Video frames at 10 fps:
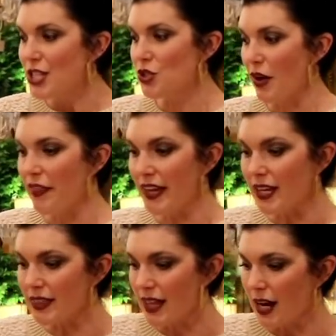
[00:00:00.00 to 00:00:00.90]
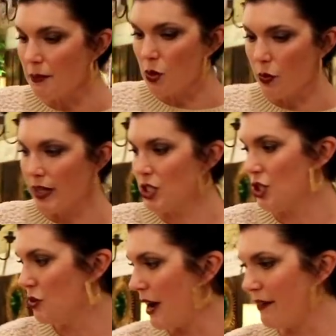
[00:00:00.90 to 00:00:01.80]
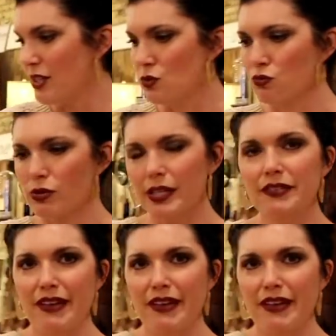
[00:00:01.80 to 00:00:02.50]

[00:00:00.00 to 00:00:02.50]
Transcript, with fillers: So I think that I'm going to, I have these really